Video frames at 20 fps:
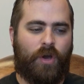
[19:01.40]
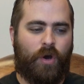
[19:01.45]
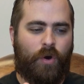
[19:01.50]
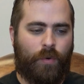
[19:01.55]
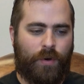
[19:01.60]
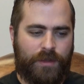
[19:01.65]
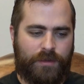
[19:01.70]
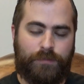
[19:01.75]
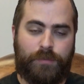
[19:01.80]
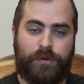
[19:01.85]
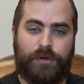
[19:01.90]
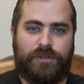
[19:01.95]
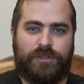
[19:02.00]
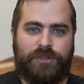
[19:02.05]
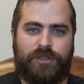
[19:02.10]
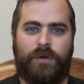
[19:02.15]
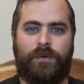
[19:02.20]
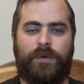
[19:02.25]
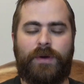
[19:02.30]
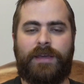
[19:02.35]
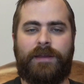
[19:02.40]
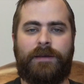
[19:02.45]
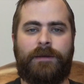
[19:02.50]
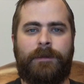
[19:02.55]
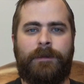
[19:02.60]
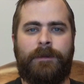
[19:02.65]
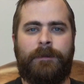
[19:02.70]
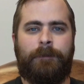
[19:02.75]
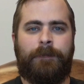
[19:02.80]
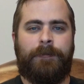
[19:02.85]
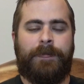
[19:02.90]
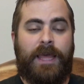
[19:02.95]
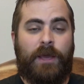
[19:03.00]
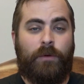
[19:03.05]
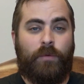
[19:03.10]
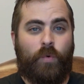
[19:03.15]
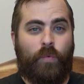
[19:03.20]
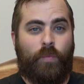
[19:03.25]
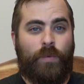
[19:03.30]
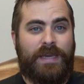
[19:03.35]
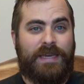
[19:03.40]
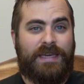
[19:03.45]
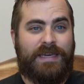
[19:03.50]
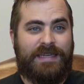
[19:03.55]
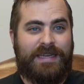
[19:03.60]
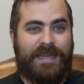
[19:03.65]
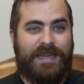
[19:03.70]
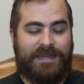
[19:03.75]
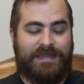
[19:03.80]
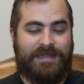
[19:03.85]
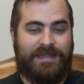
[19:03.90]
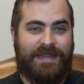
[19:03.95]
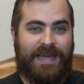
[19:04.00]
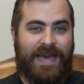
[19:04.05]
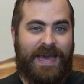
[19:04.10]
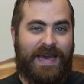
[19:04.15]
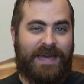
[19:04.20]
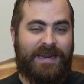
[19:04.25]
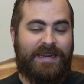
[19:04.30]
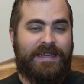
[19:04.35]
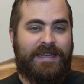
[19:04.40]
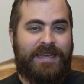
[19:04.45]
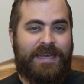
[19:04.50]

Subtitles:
always pursuing. And when we connect to that,